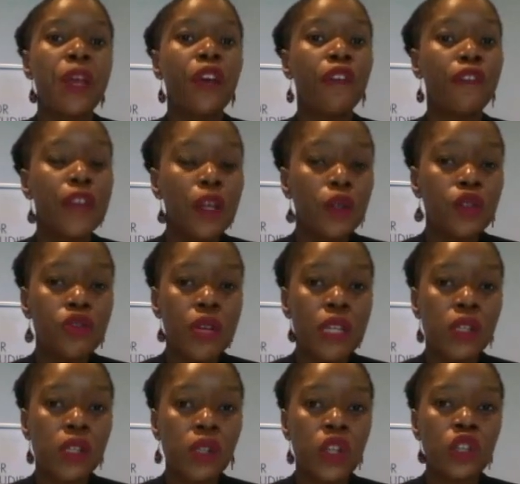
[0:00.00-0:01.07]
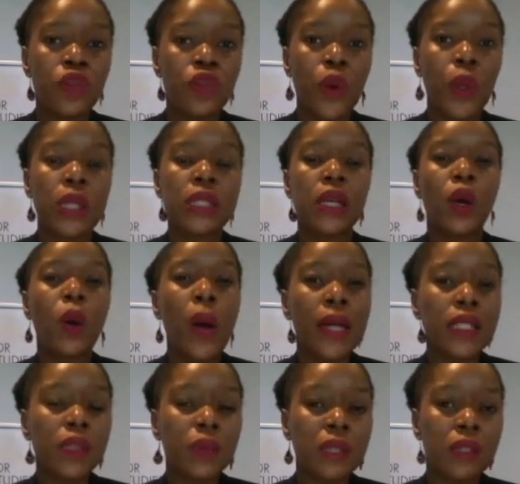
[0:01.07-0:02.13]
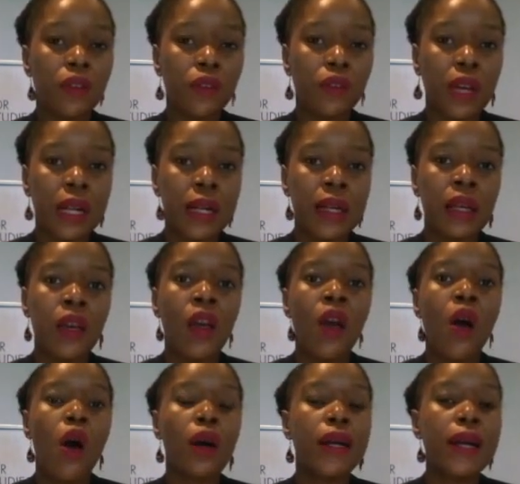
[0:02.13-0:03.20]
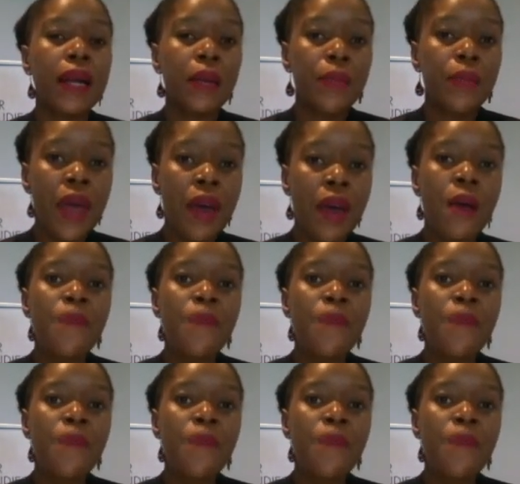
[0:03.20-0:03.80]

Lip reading: field research focusing quite specifically on Libya,